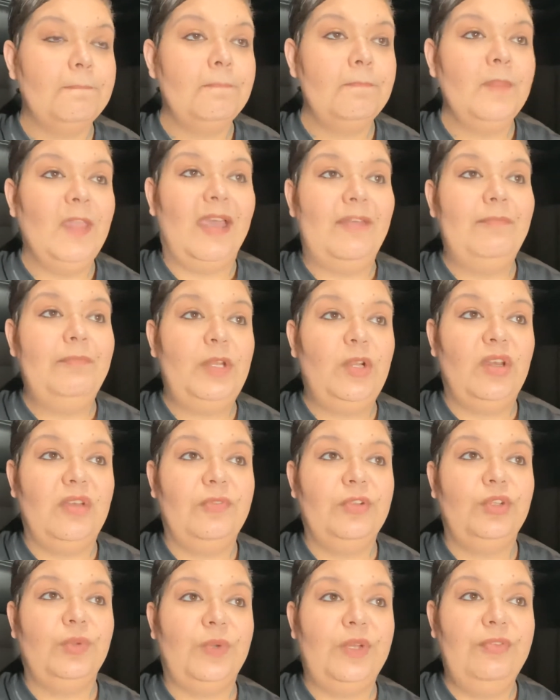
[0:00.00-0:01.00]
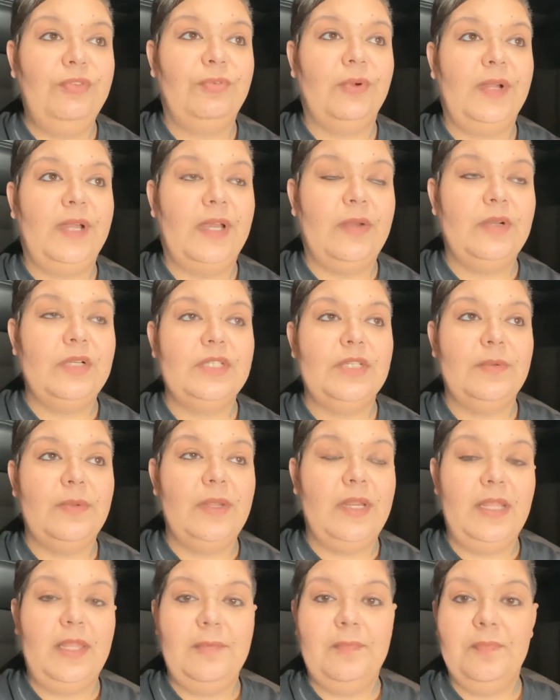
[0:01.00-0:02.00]
I've been off for 24 hours
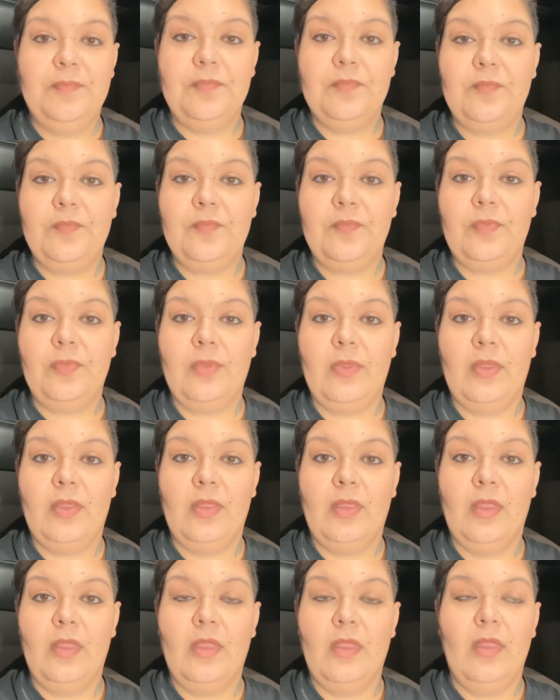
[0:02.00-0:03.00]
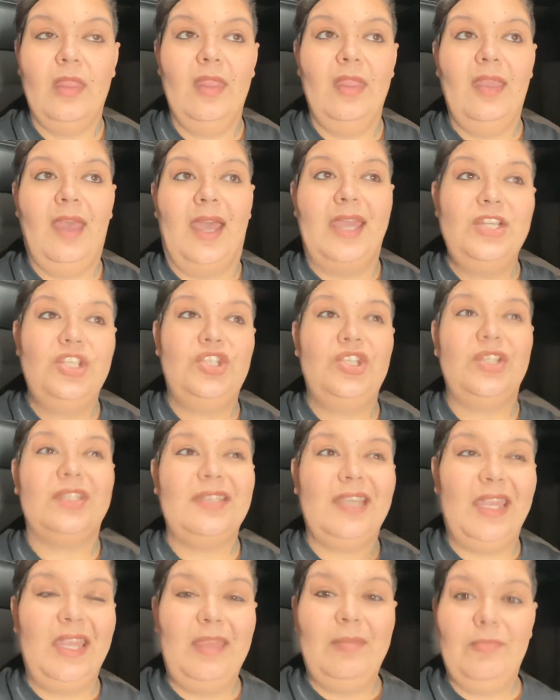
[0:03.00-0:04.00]
already. I just
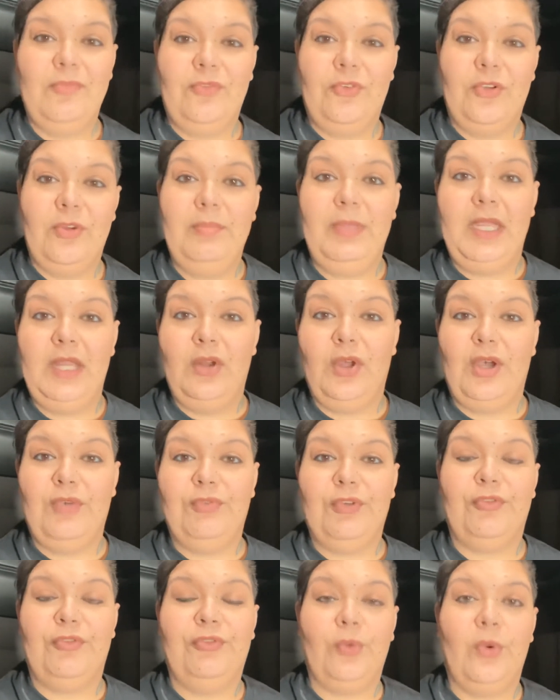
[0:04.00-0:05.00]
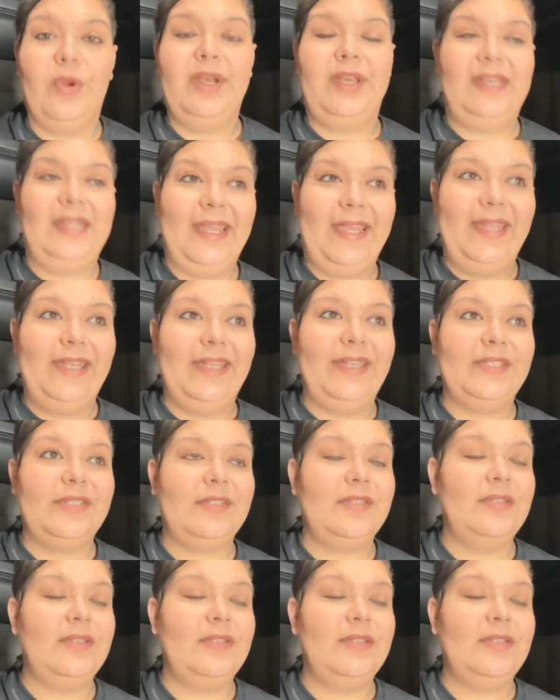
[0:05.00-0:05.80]
came from being off for 4 days.